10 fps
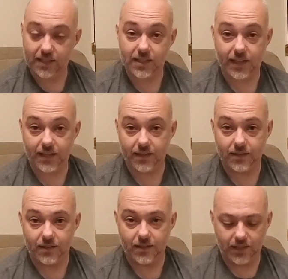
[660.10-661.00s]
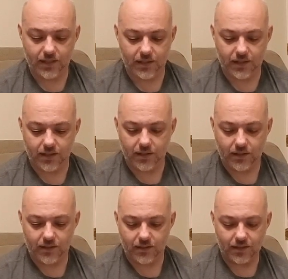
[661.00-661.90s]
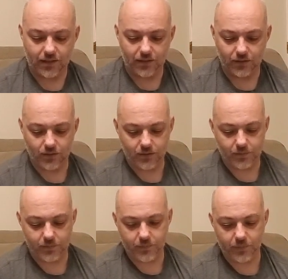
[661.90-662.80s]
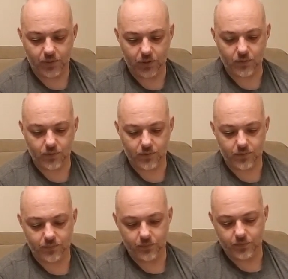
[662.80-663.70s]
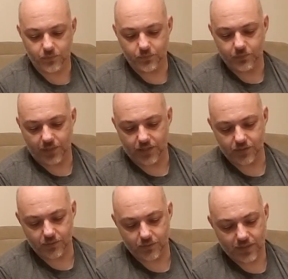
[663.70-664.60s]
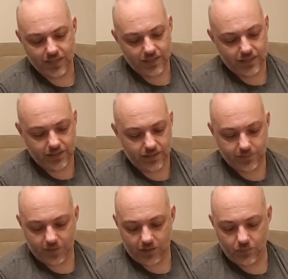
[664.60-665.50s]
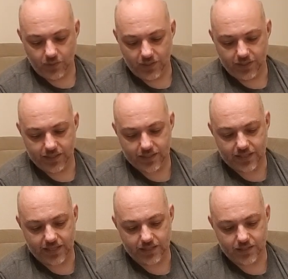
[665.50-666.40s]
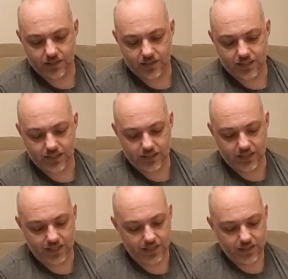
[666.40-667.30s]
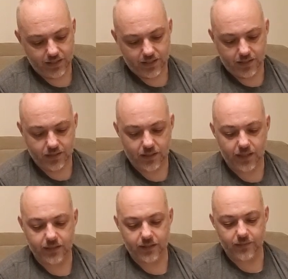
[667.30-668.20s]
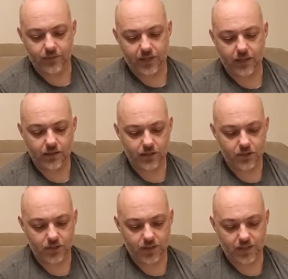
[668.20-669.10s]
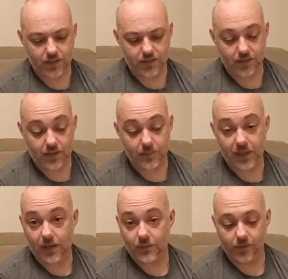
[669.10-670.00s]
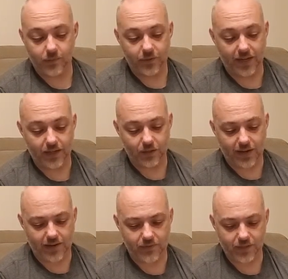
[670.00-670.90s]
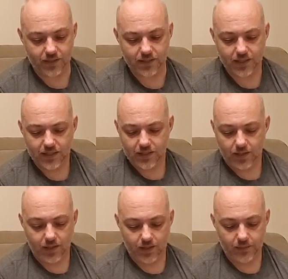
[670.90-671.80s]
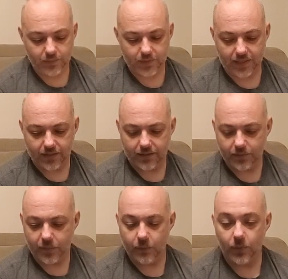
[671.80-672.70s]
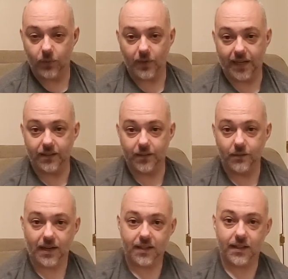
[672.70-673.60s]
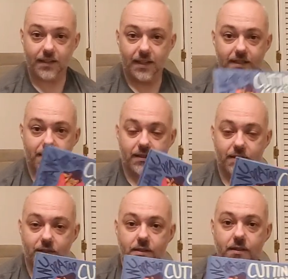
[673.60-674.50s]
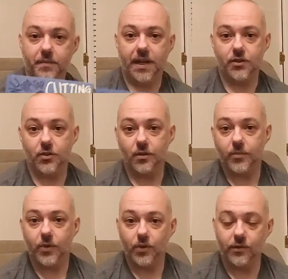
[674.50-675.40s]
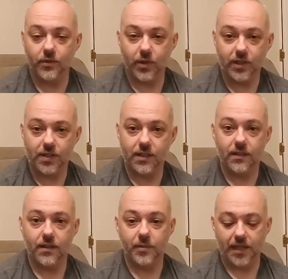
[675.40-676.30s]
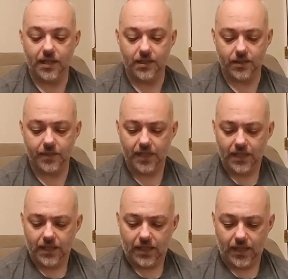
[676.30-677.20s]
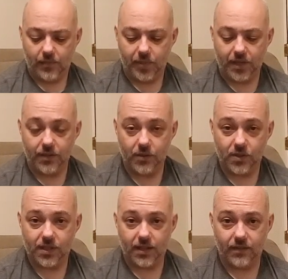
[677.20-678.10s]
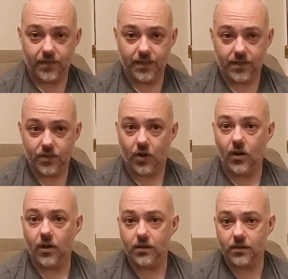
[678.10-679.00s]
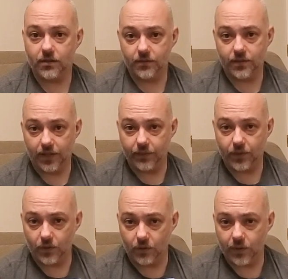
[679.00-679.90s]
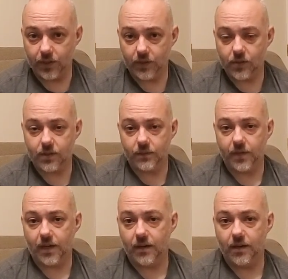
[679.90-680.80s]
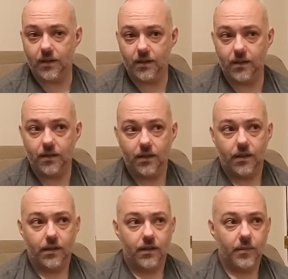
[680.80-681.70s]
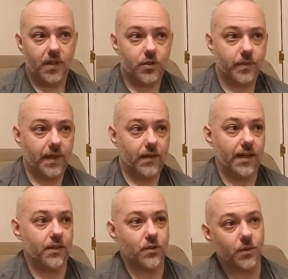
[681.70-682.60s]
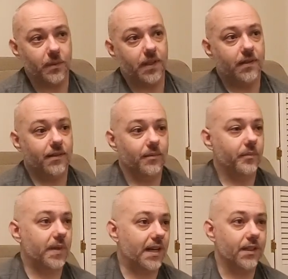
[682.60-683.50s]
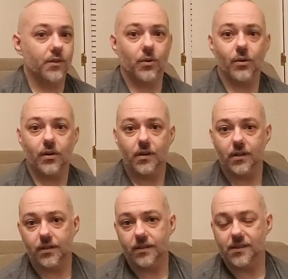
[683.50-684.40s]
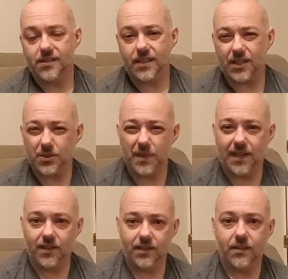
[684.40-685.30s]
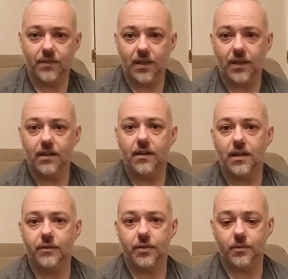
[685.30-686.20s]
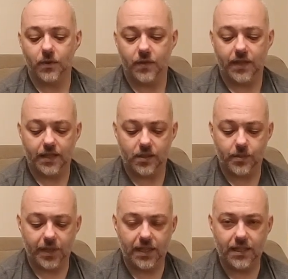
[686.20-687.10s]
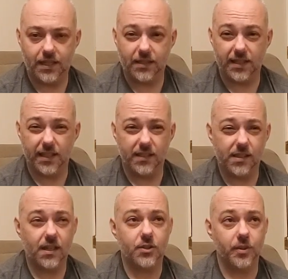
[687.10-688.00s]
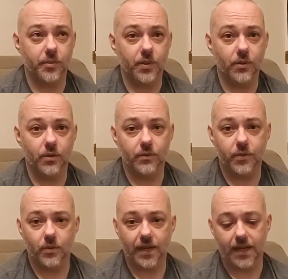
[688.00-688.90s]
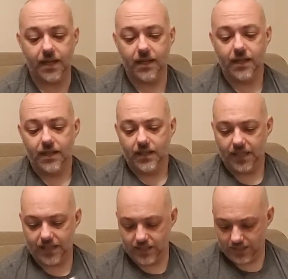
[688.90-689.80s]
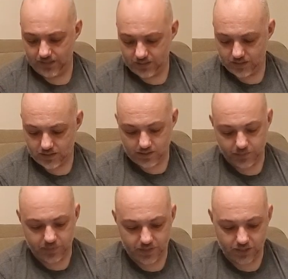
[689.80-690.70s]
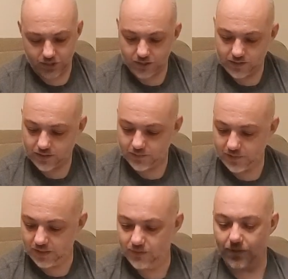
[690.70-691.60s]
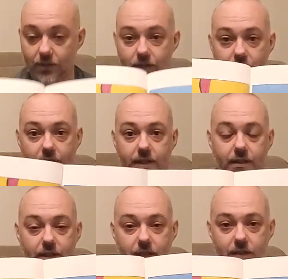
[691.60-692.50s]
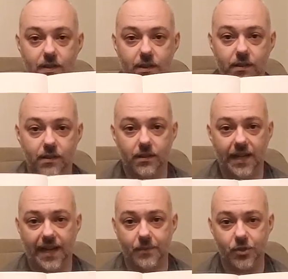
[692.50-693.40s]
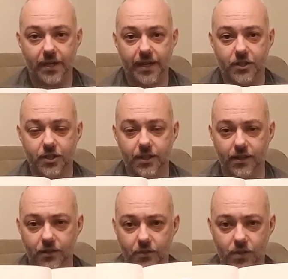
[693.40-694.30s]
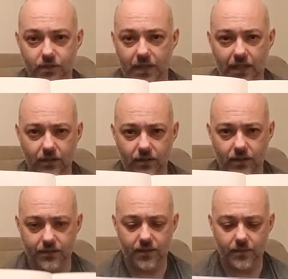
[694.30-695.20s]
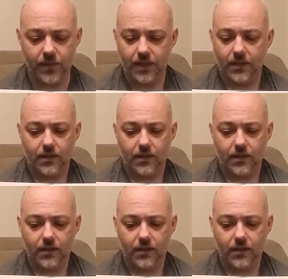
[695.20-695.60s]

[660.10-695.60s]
excited to get a color book with Bhanu. Really excited to see that he's gotten enough recognition that this is coming out from Fantagraphics. I think people rightly recognize that this is a major, important voice in the medium. Bhanu's stuff is hard, difficult. It's very much about excrement and body horror and sexuality and very uncomfortable things, but he does it in such a beautiful way. And his compositions, I mean, you can just look at these, the abstraction and the use of color in them